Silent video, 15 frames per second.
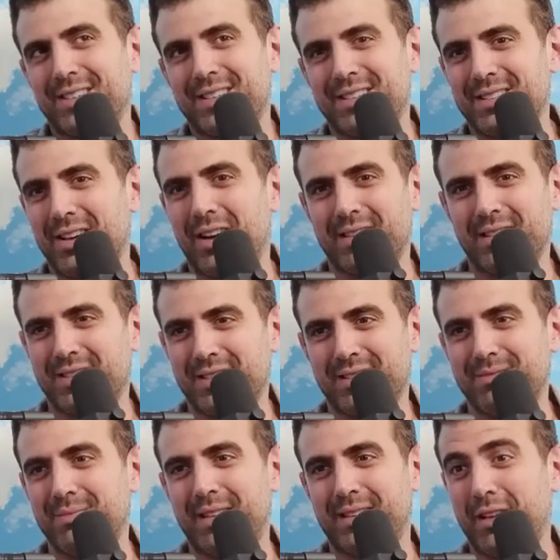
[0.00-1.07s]
just sucked. It
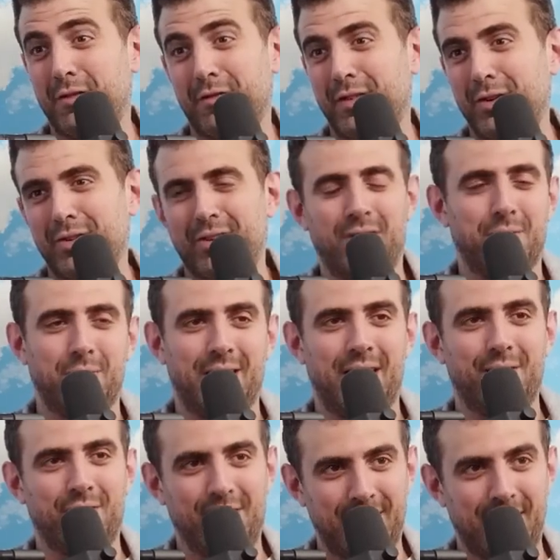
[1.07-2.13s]
just it didn't feel good,
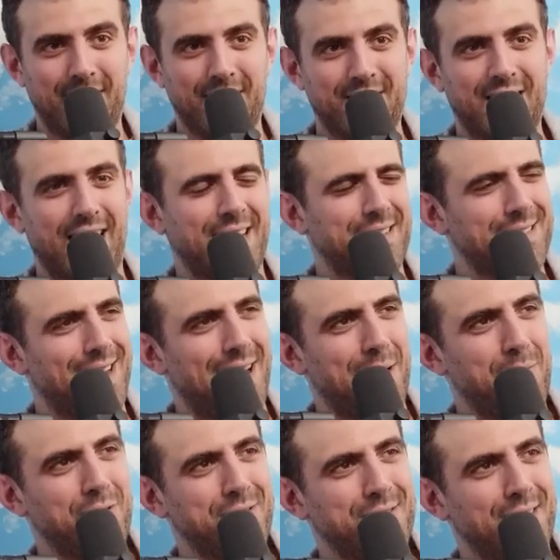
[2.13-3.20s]
whatever. And then the second
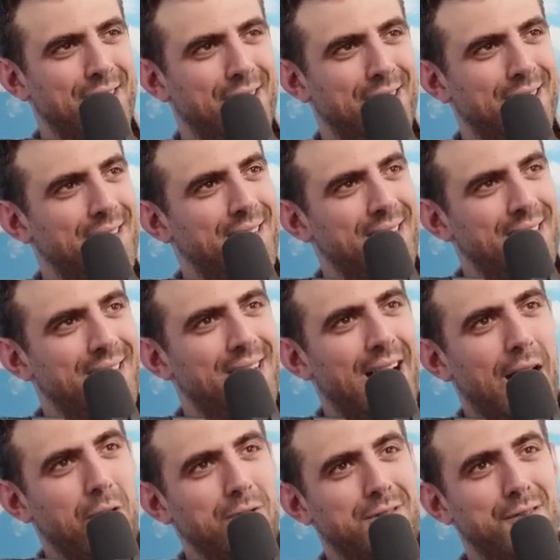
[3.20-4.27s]
time was uh,
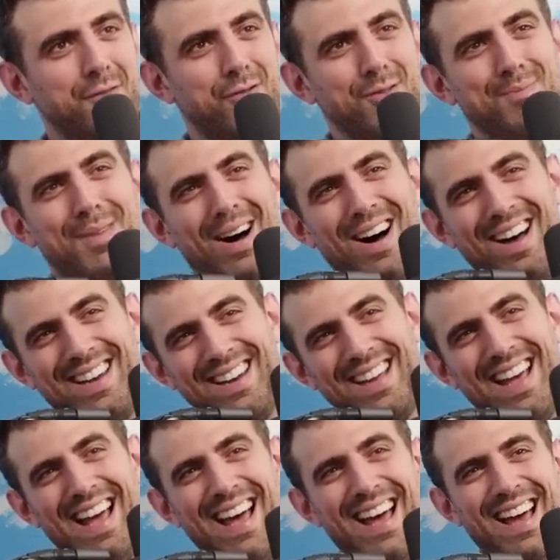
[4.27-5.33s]
I was in Vermont
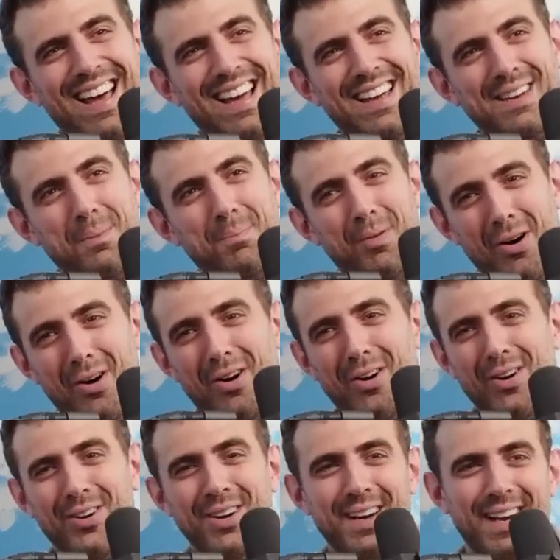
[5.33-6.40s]
uh, in a
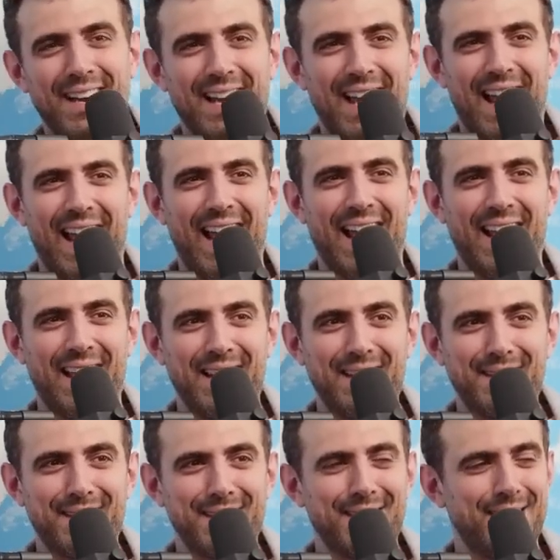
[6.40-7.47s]
bar,
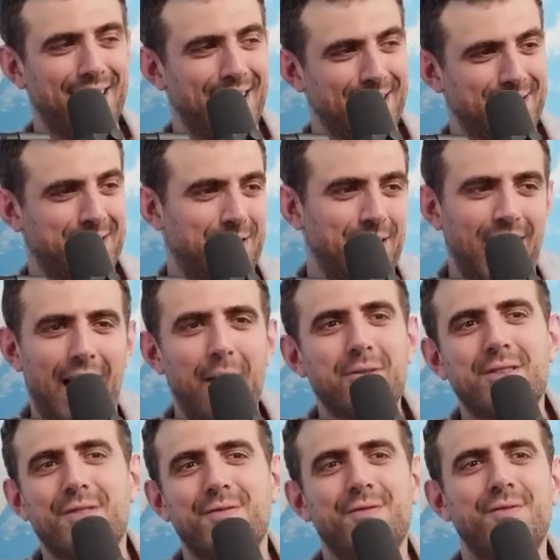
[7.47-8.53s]
and a, I
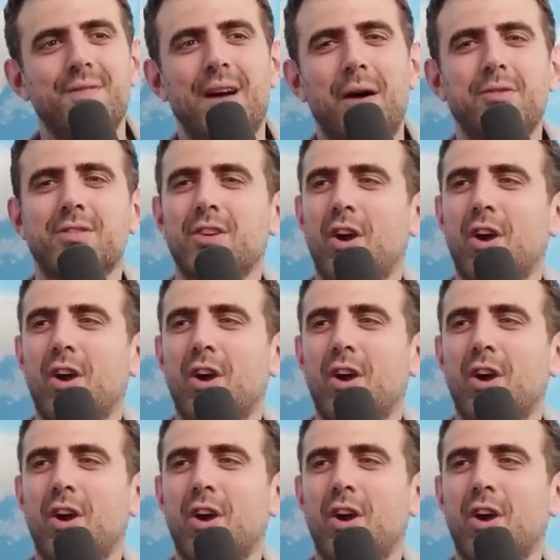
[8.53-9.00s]
was I was